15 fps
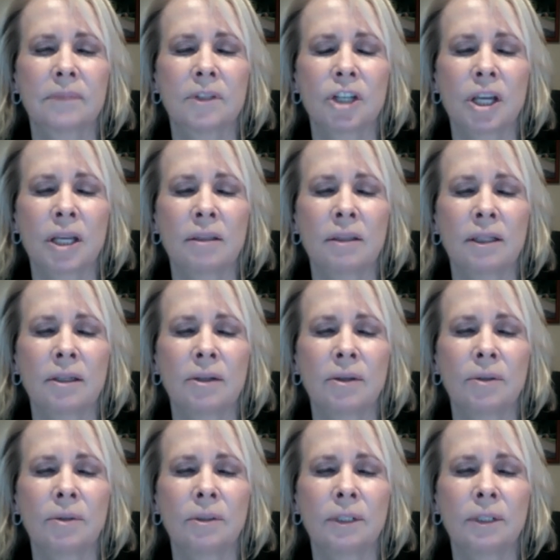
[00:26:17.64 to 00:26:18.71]
Gently
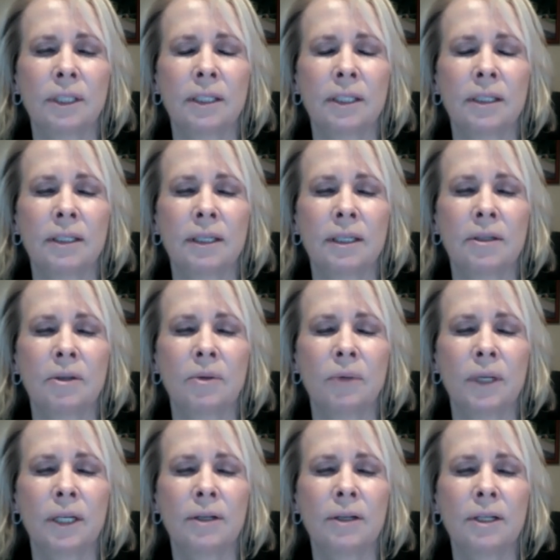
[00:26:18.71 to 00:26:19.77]
holding in
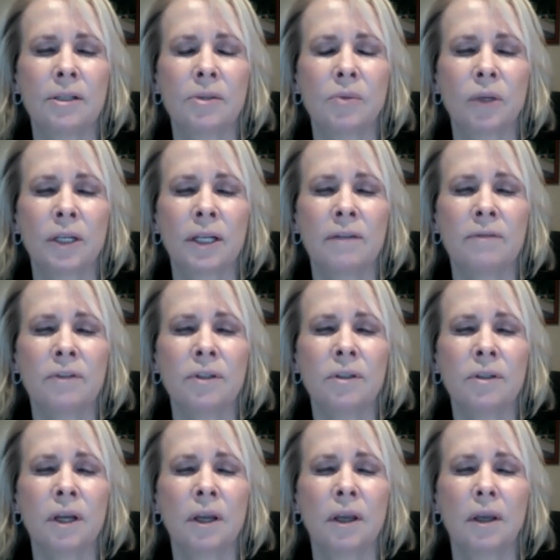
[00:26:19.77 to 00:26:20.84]
awareness
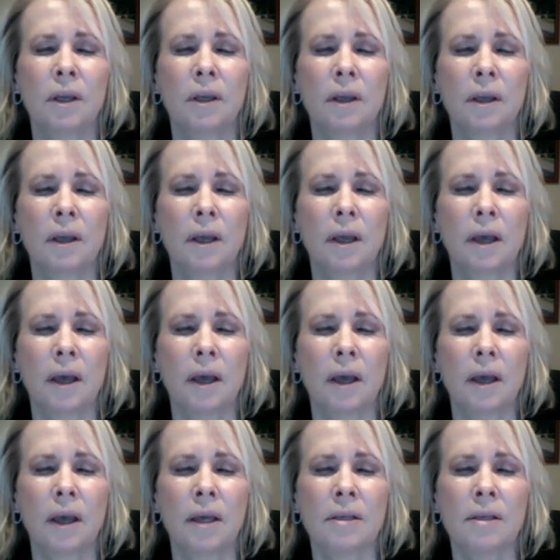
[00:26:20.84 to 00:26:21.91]
whatever
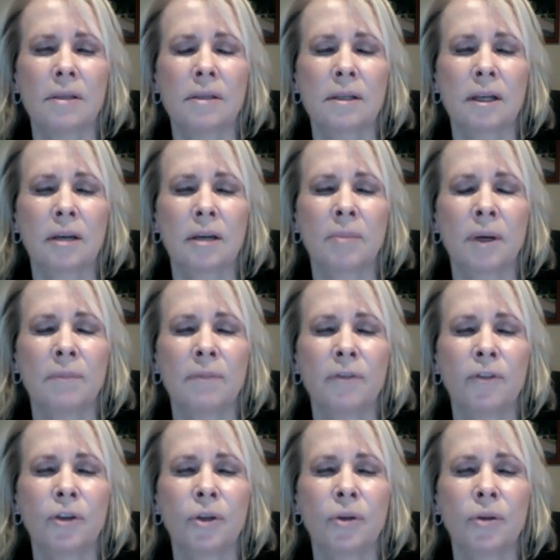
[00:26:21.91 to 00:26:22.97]
has come up
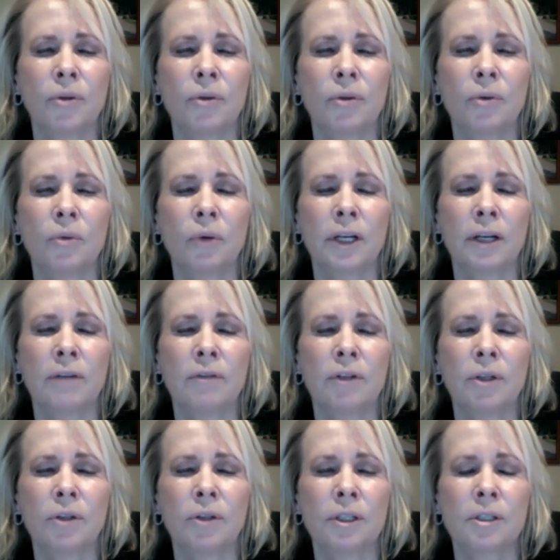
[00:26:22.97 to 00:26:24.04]
for you, whatever
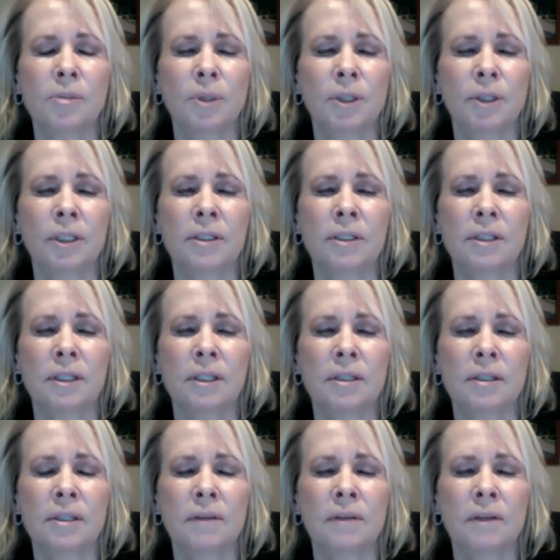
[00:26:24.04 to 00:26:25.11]
your experience
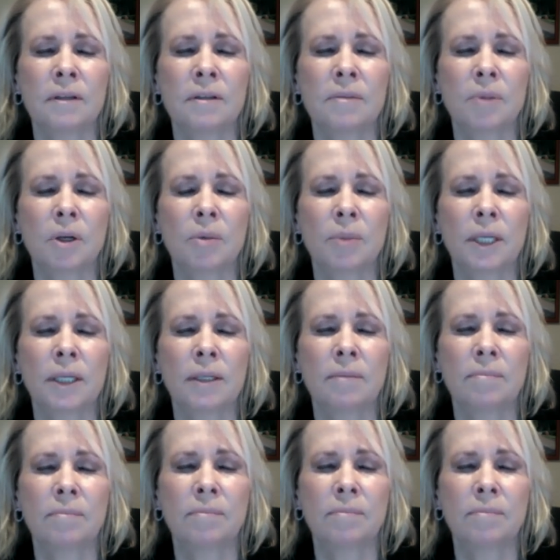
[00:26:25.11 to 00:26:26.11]
is in this moment.